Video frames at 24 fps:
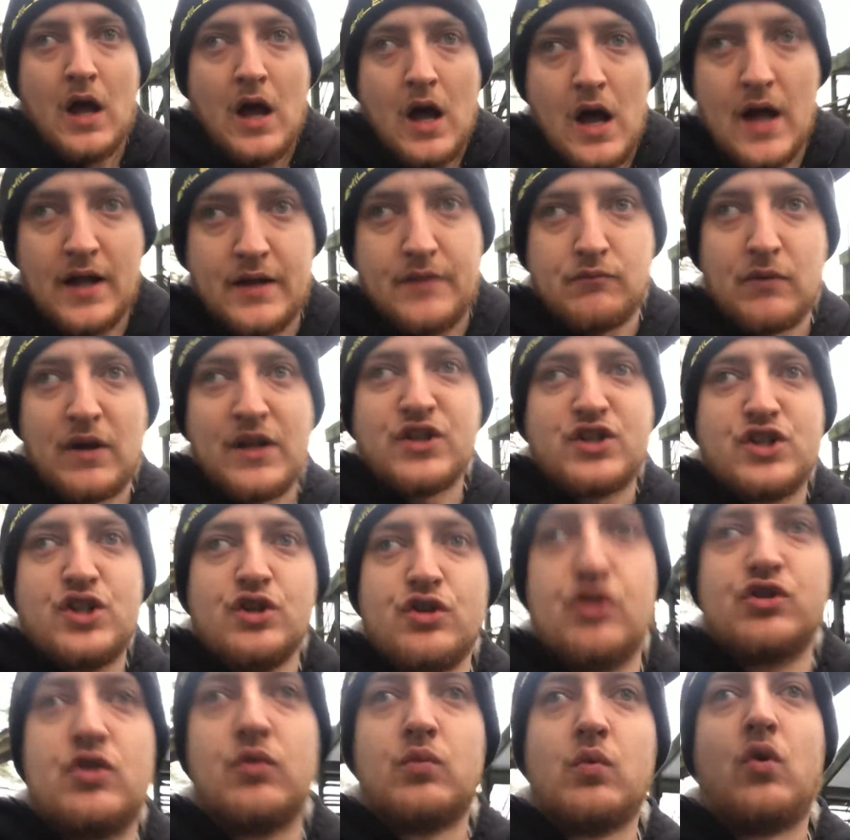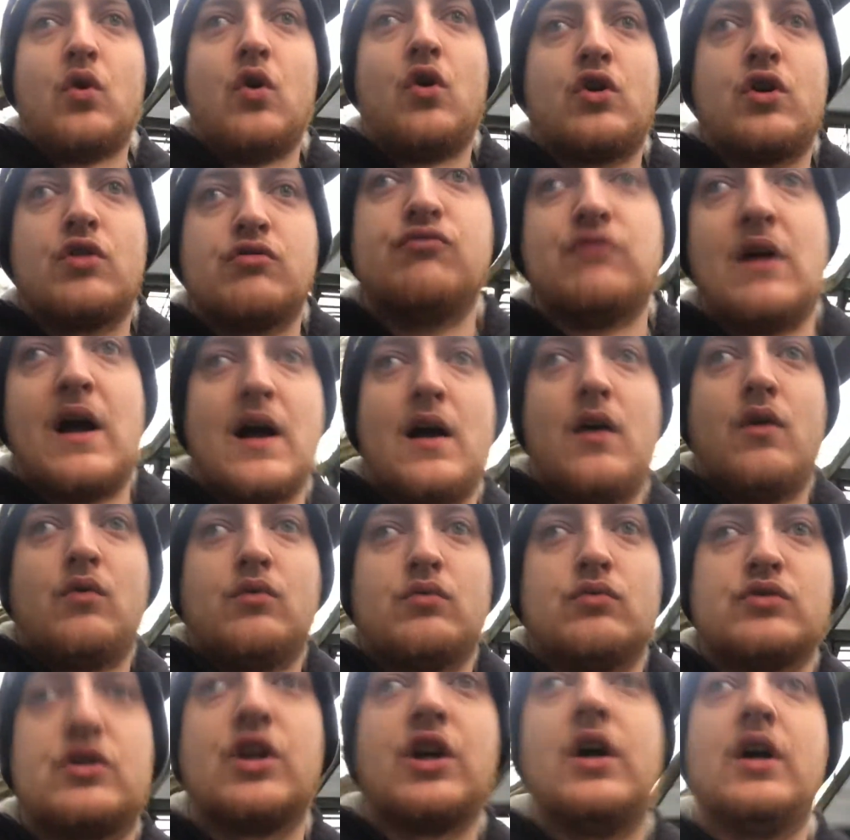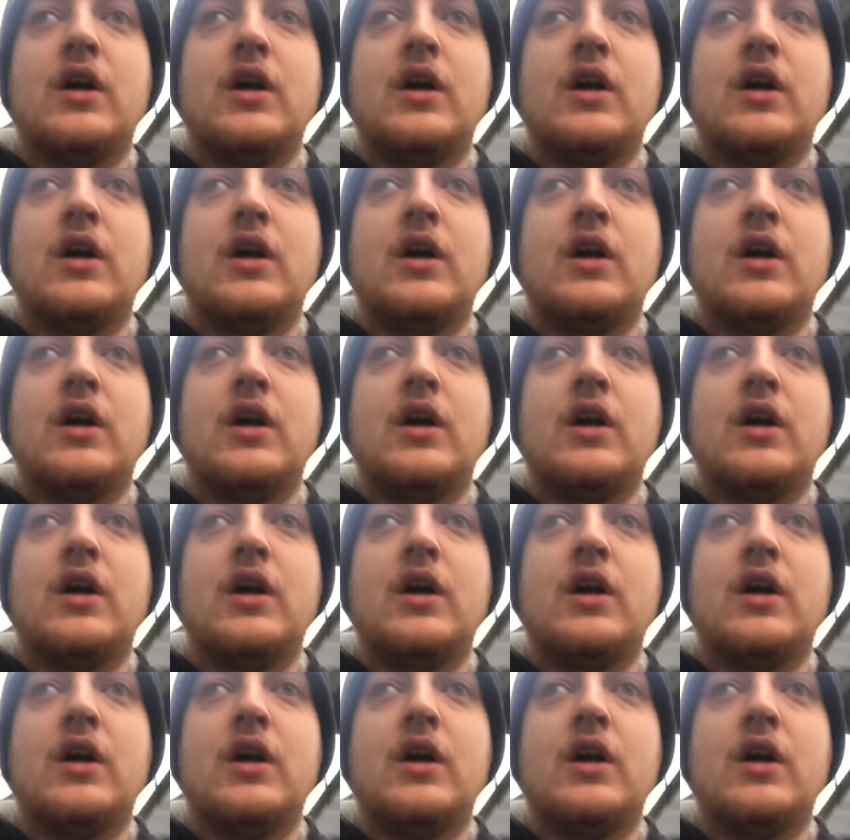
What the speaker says: and when she used to walk around